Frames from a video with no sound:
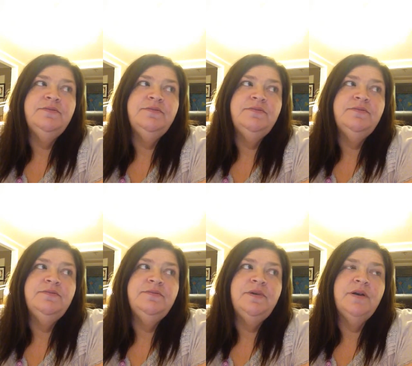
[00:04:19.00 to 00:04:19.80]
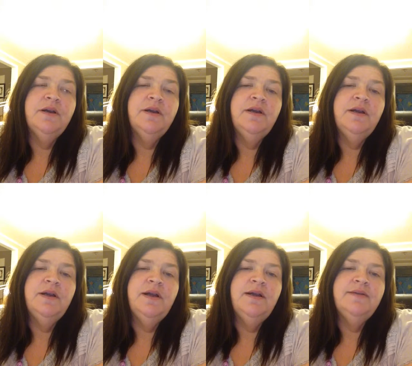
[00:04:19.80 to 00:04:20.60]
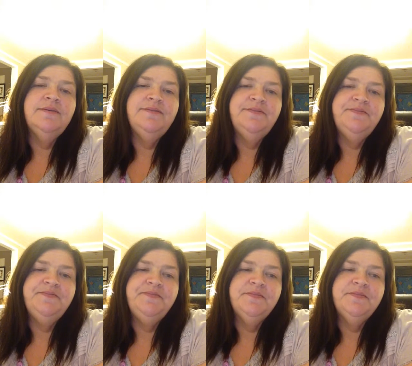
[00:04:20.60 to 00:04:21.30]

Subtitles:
[no speech]